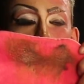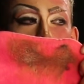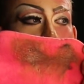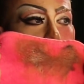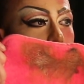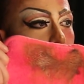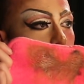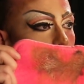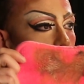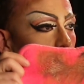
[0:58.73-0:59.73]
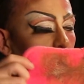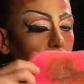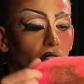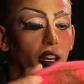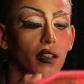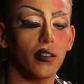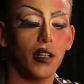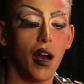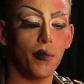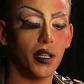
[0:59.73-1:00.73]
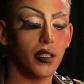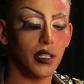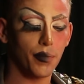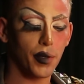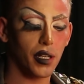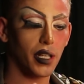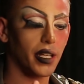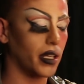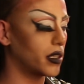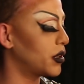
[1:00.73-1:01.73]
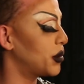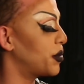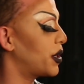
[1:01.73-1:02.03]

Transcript: So there's part of it. I'm gonna dip her again a little